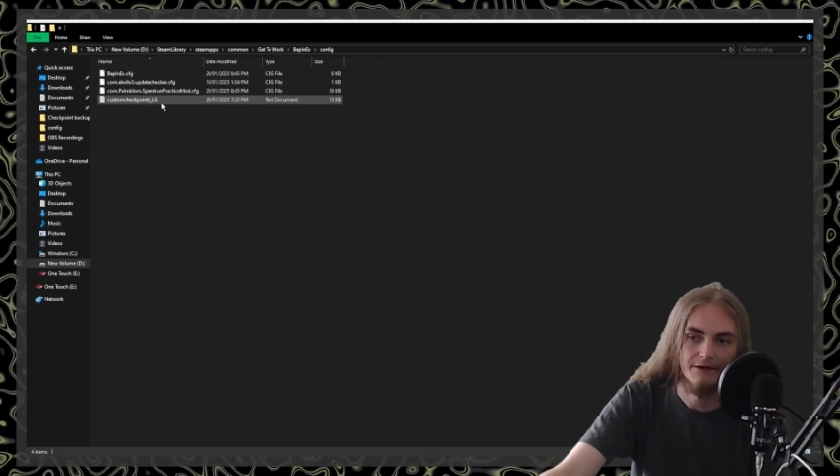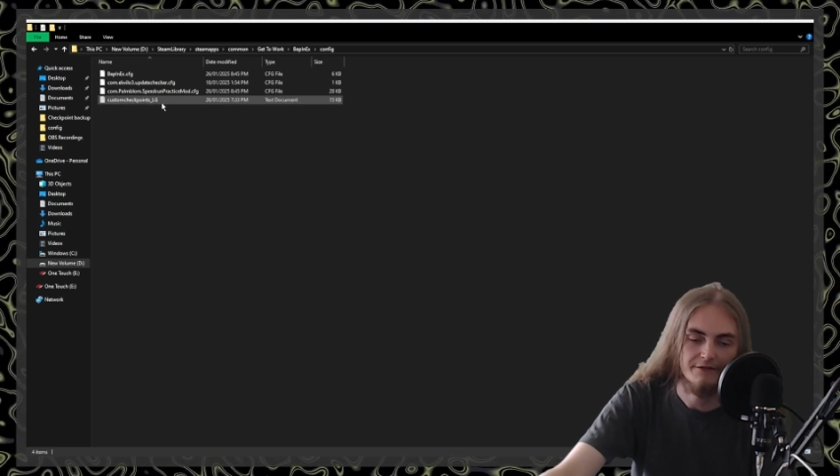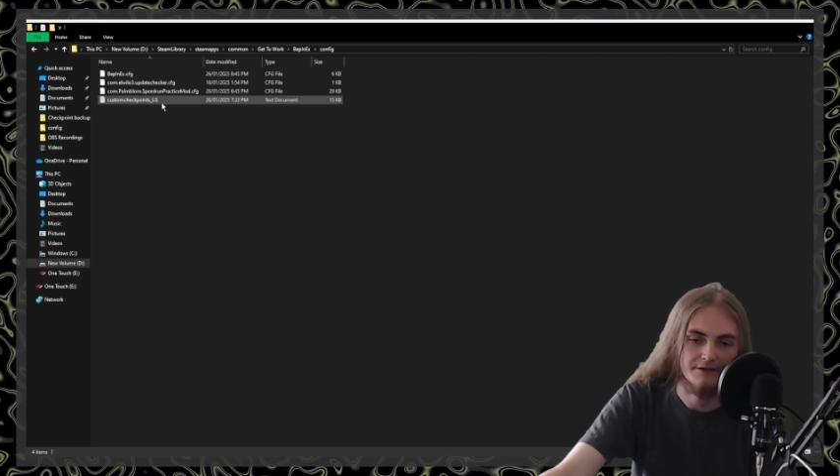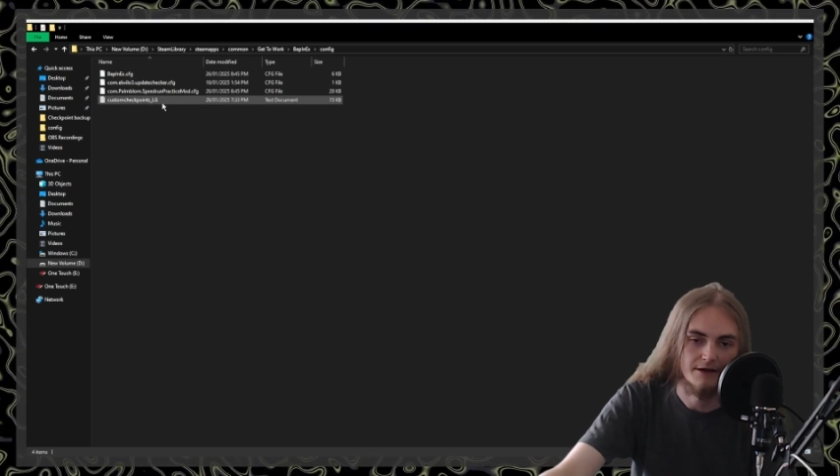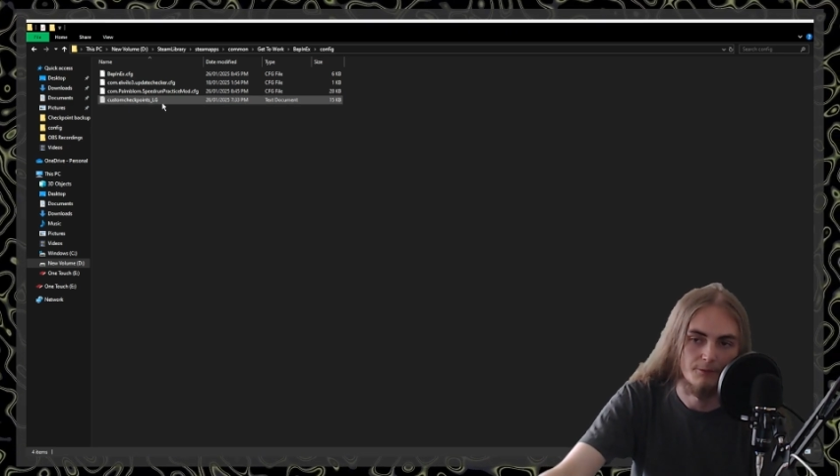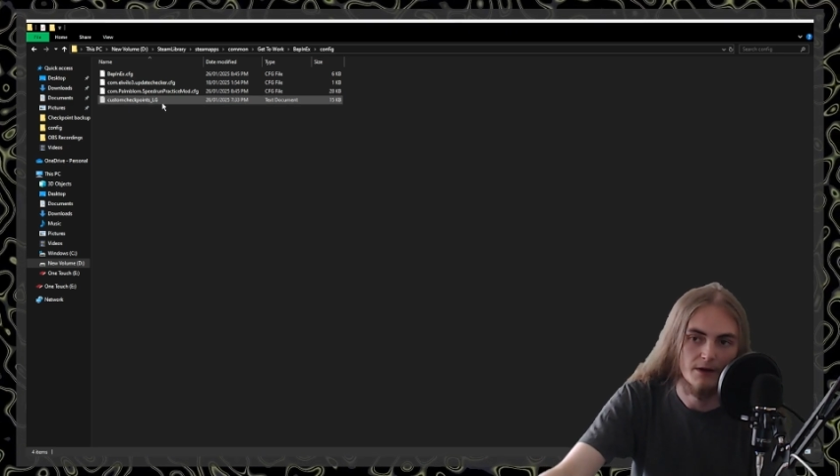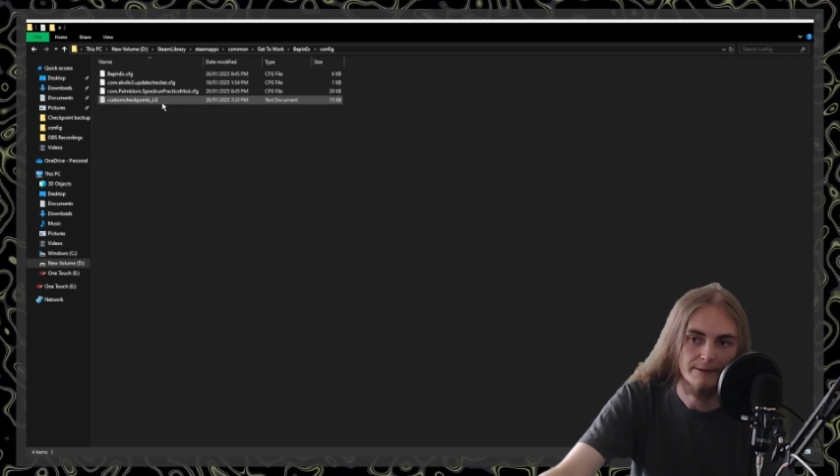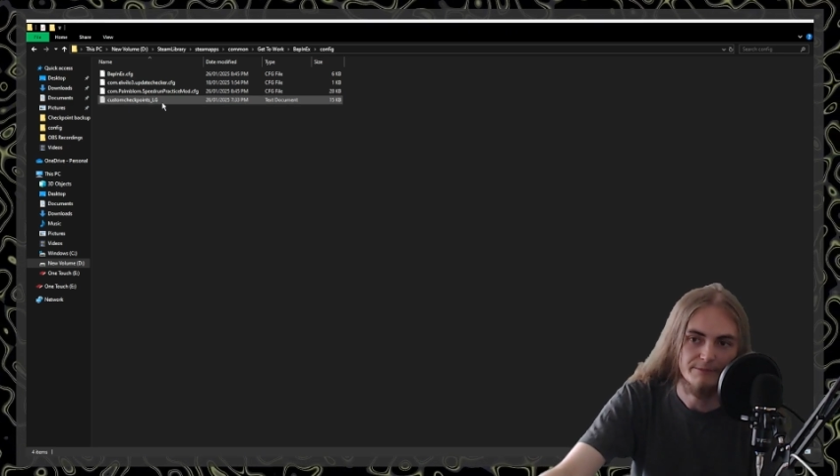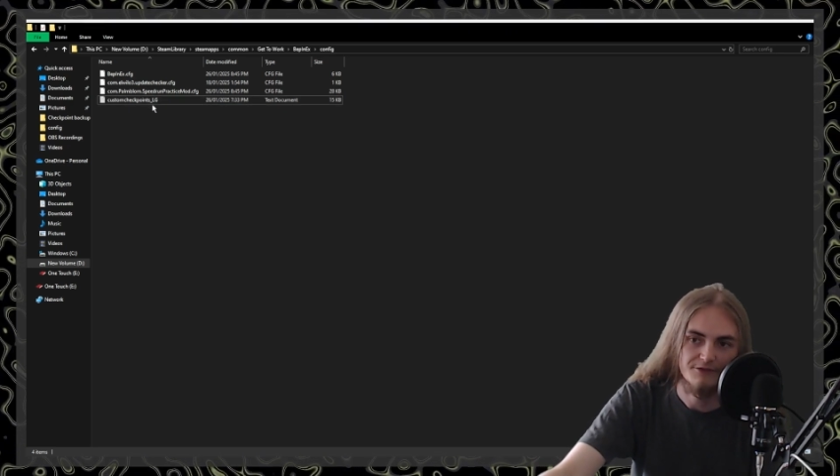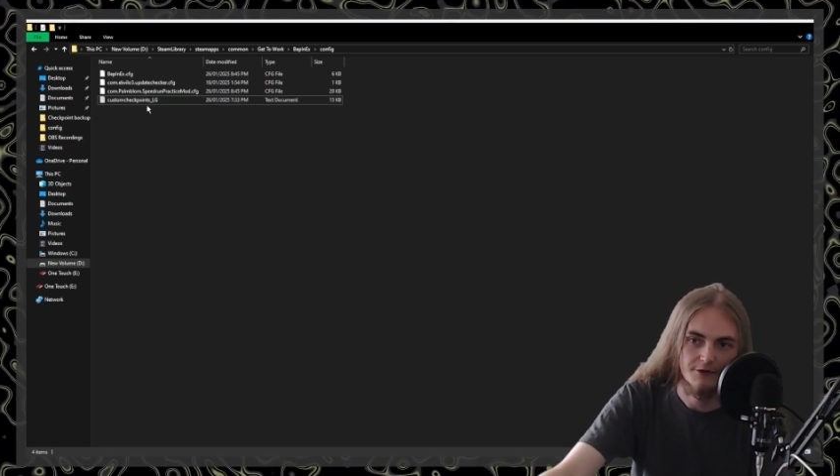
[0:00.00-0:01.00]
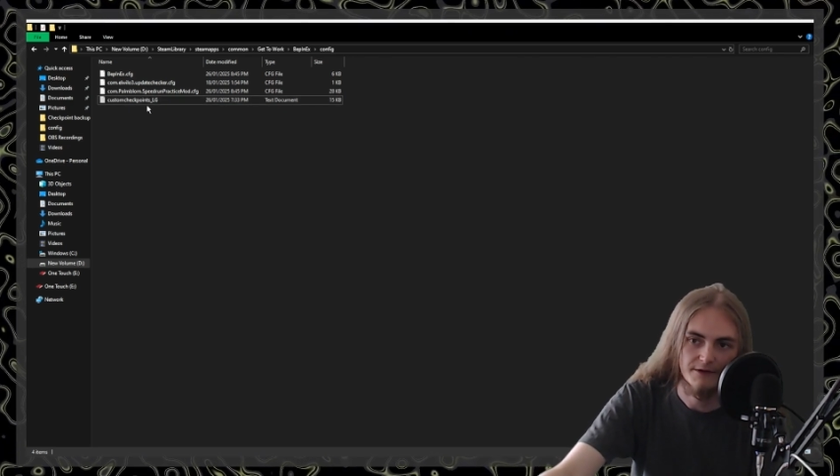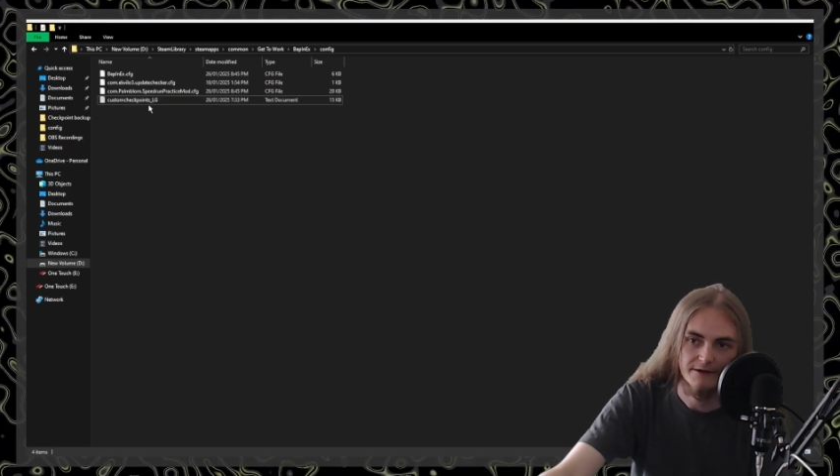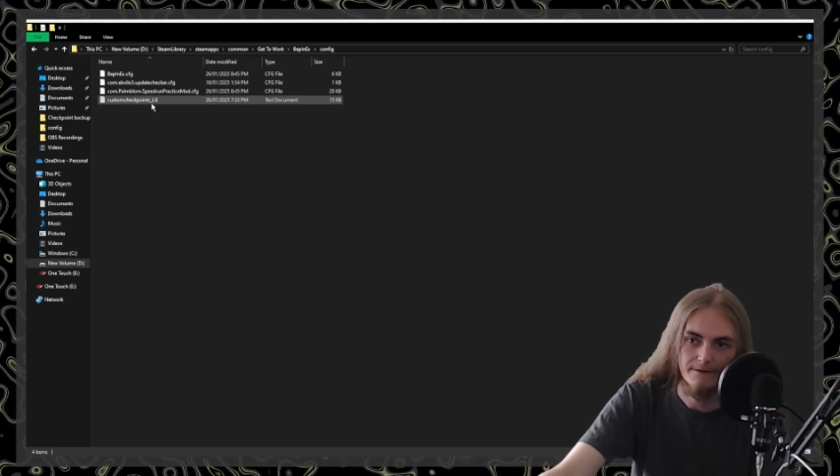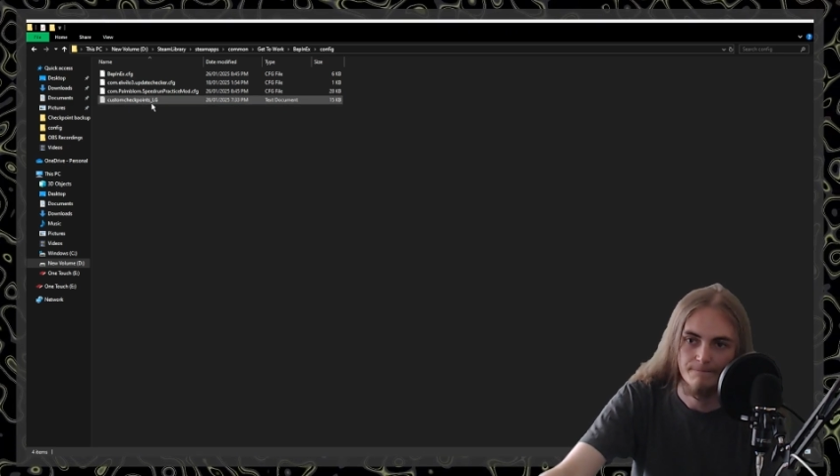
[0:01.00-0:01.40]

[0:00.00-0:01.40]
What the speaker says: that I wiped earlier,